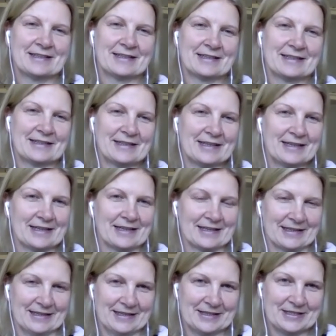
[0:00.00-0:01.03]
And then
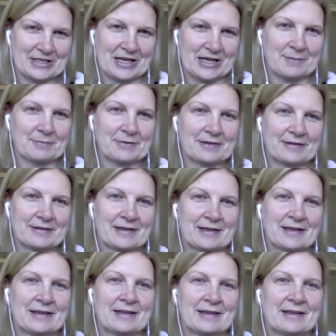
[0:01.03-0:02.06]
I jumped
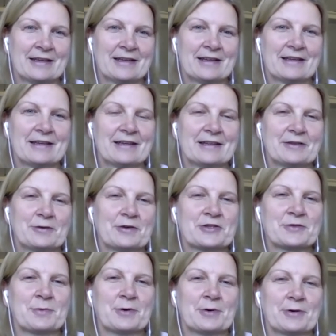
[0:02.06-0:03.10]
to a
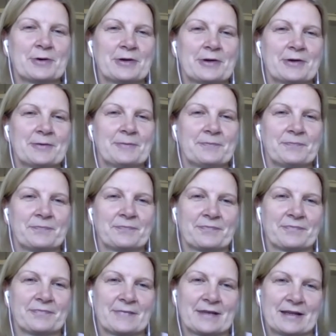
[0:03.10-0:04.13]
smaller,
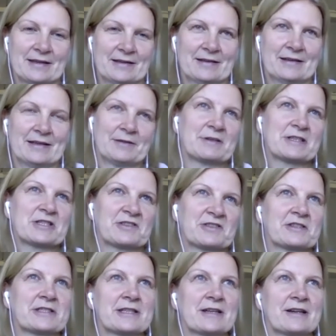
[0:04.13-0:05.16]
it was not
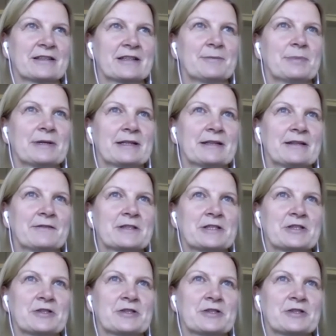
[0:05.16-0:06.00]
a startup, but it was a